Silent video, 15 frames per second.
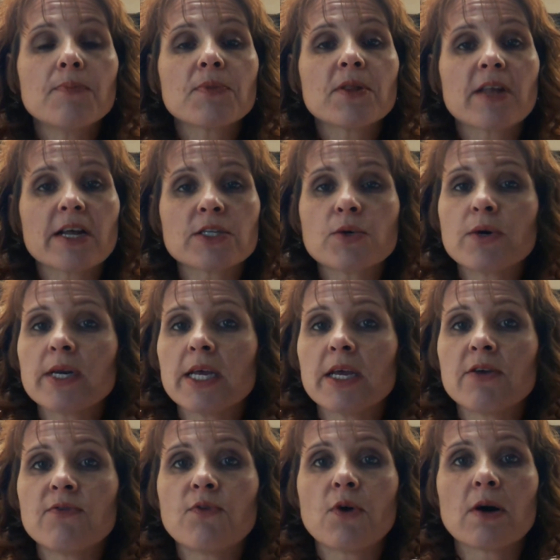That's going to
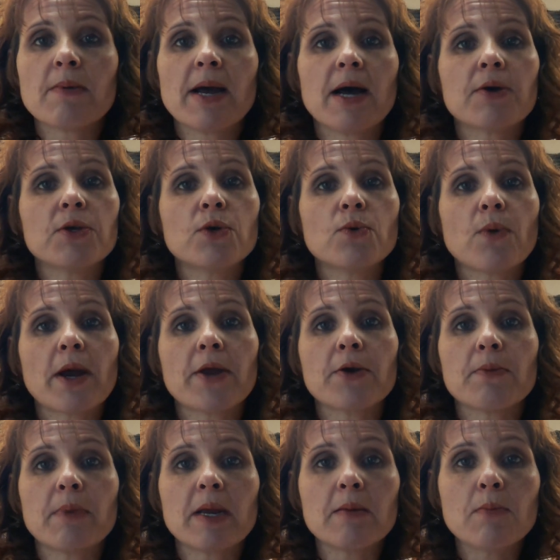inform how you write your
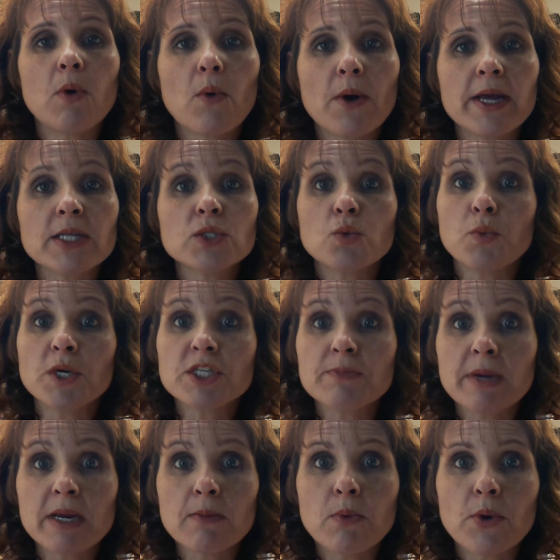main points, which
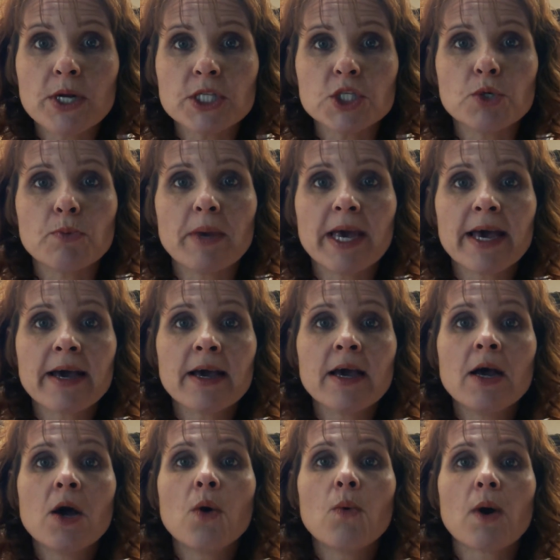main points you pick,
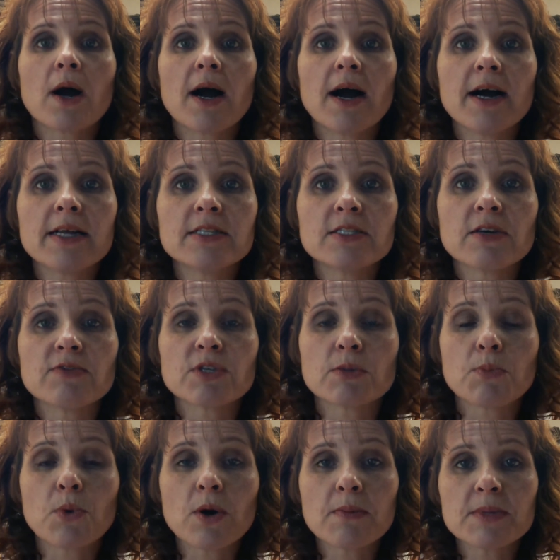what kinds of
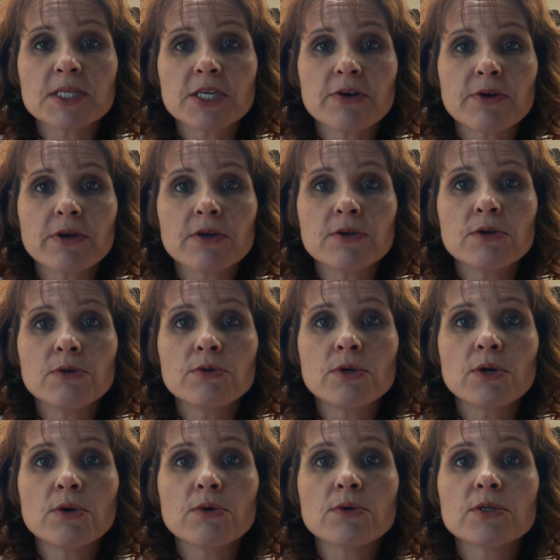support material you
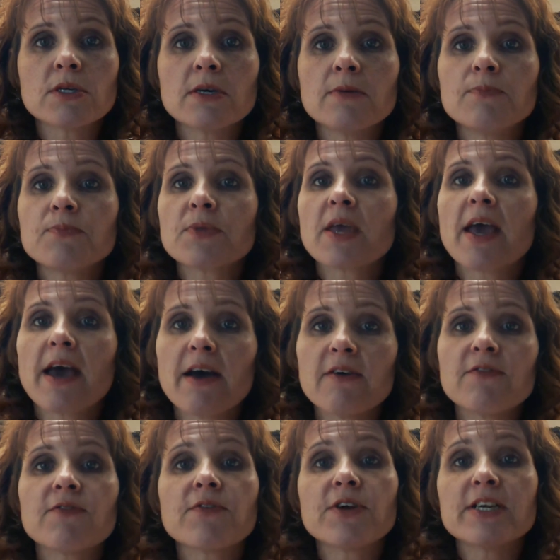use.
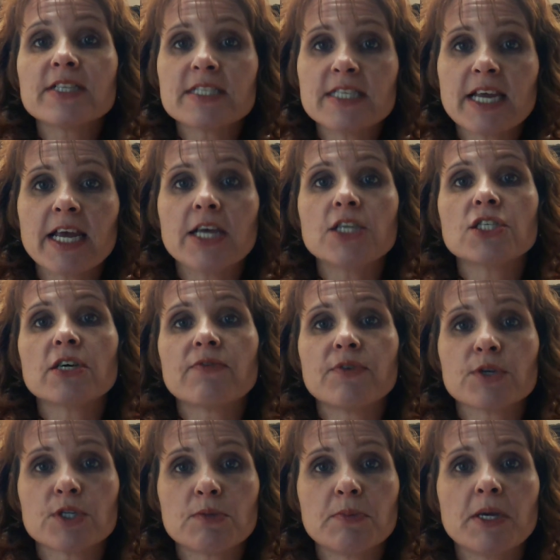Every stage of your
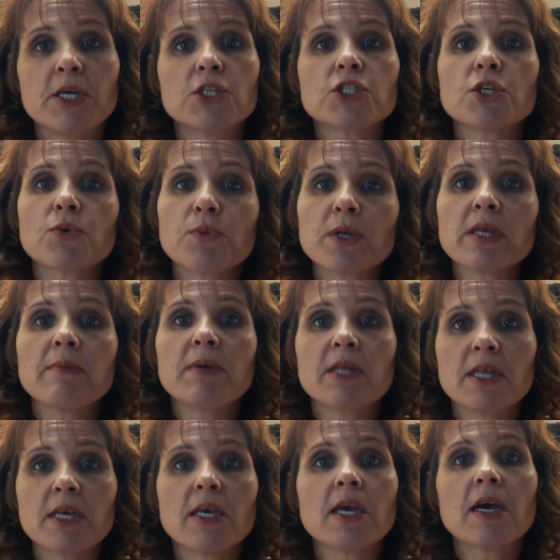speech should really be
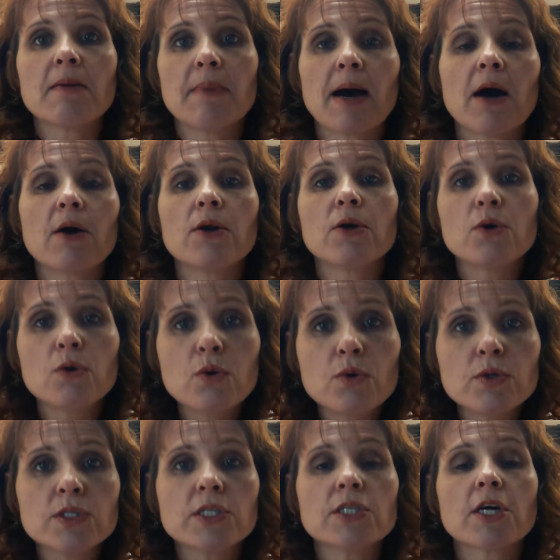thinking about,
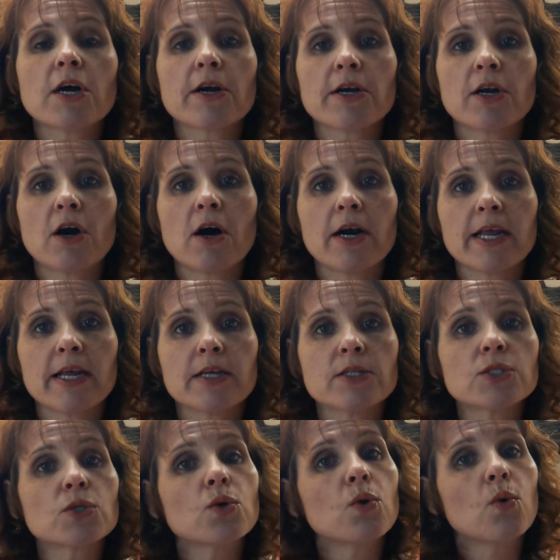who's the target audience?